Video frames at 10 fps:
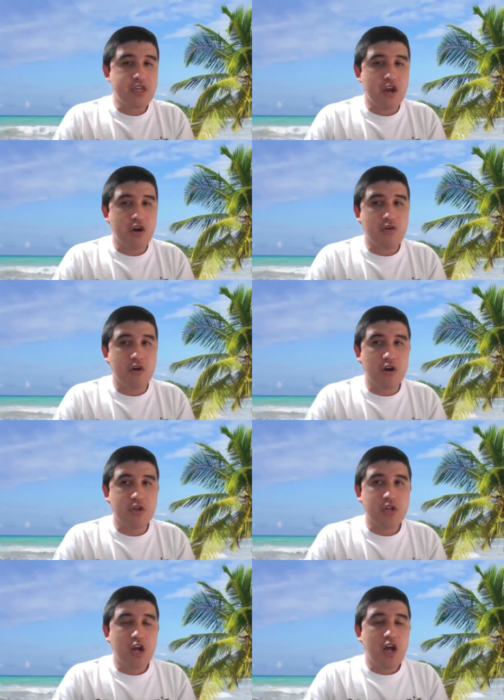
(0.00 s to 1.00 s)
how my channel
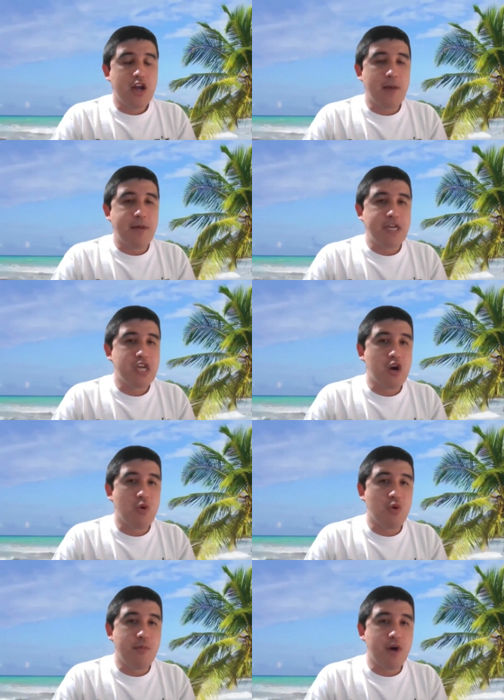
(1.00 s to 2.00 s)
grows. I got my
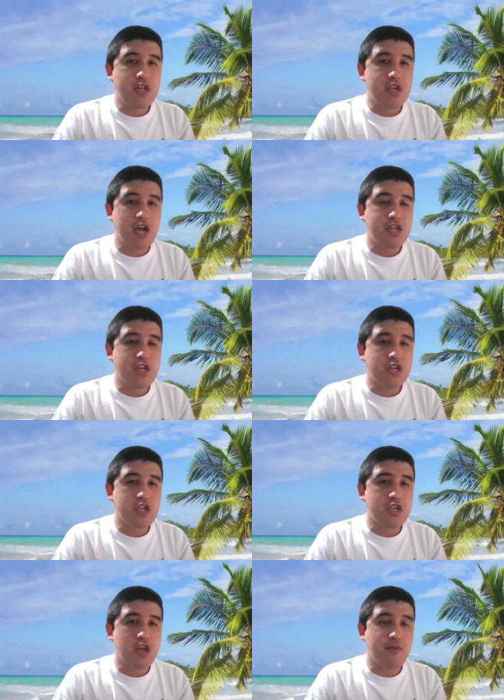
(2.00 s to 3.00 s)
channel remonetized
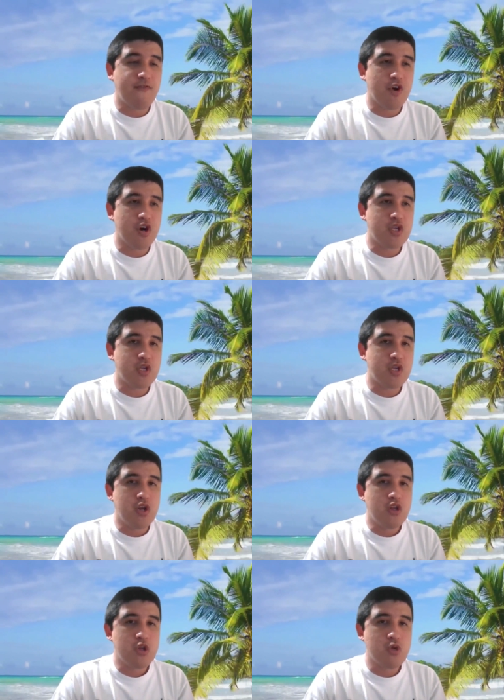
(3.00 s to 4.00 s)
on December 1st,
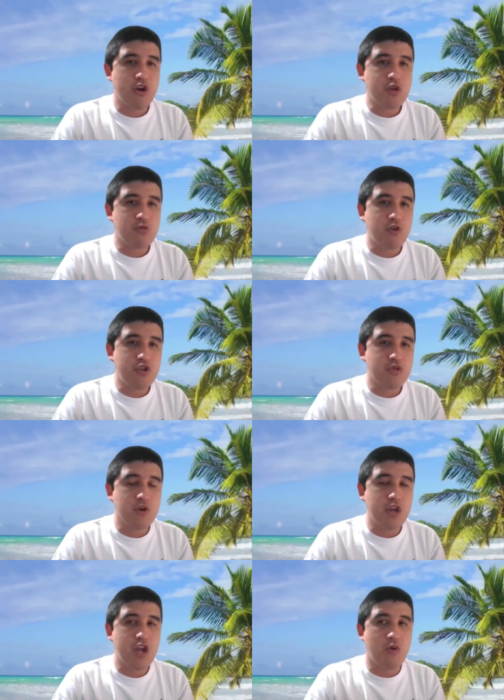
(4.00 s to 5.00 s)

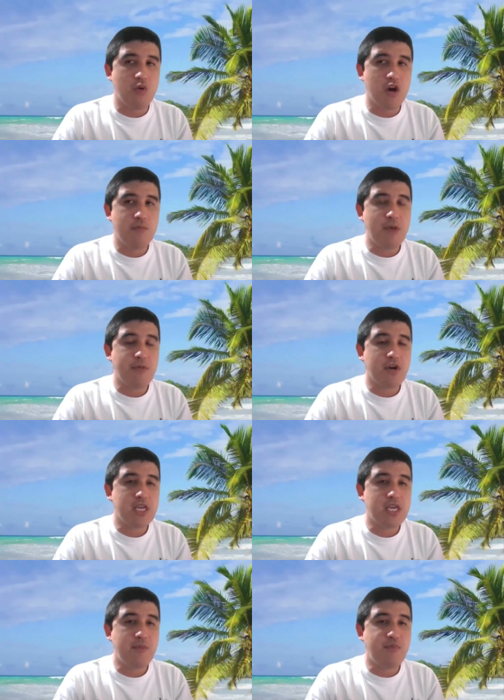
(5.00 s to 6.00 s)
2023, and I want to be able
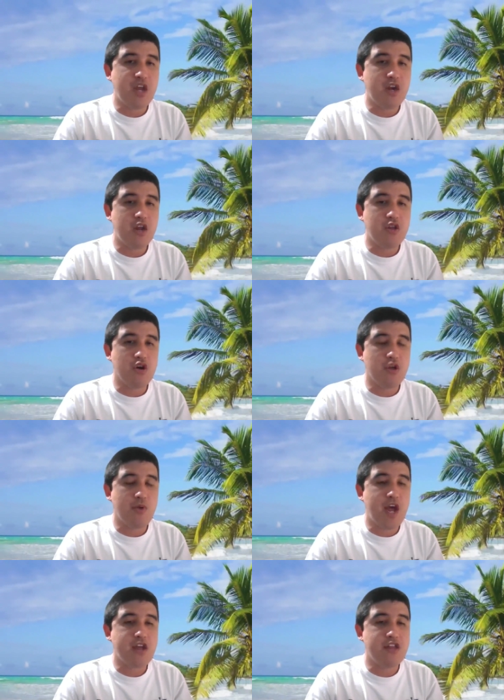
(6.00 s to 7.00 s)
to keep it. And the
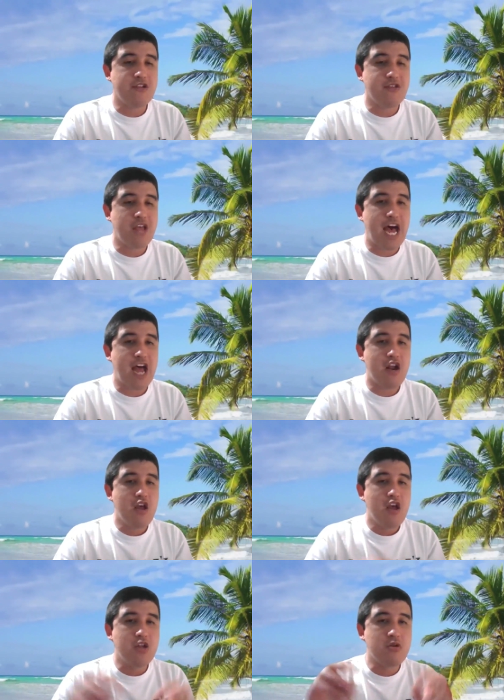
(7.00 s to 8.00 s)
only way I can do that
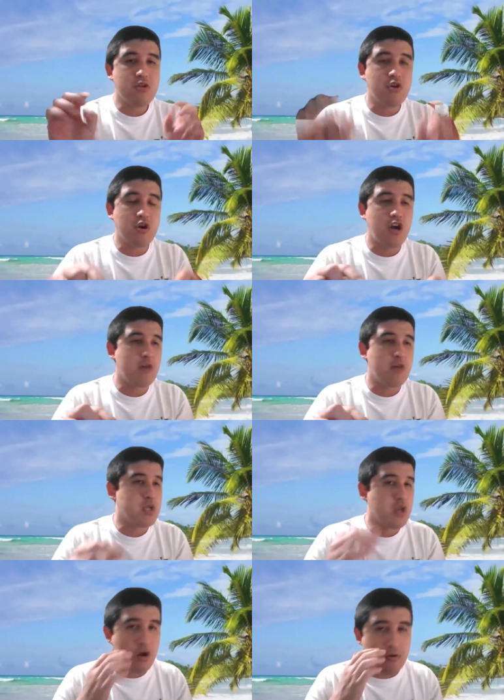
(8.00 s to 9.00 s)
is with your
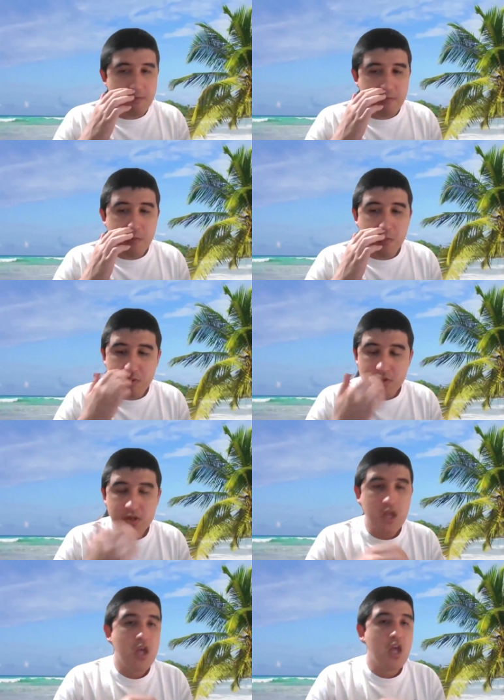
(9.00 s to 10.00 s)
help. So
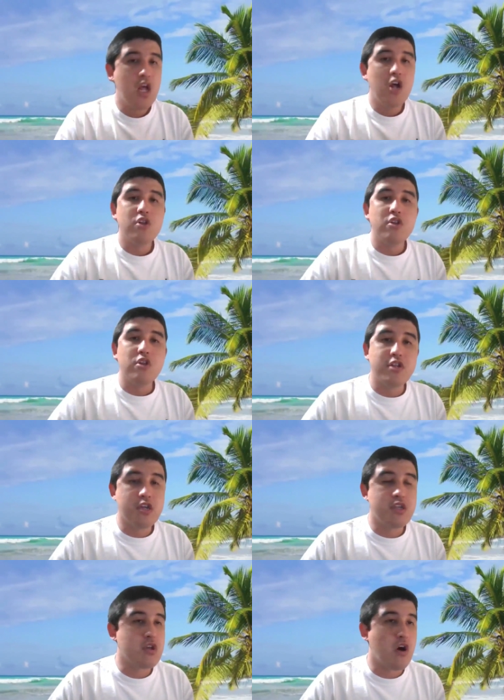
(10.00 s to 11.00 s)

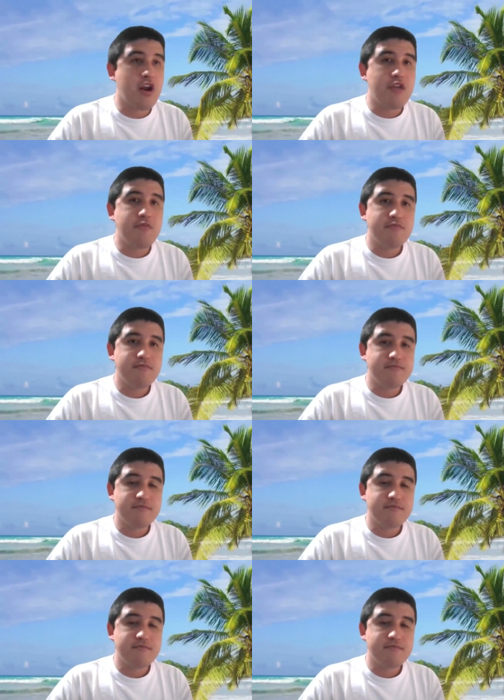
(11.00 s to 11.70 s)
let's get started.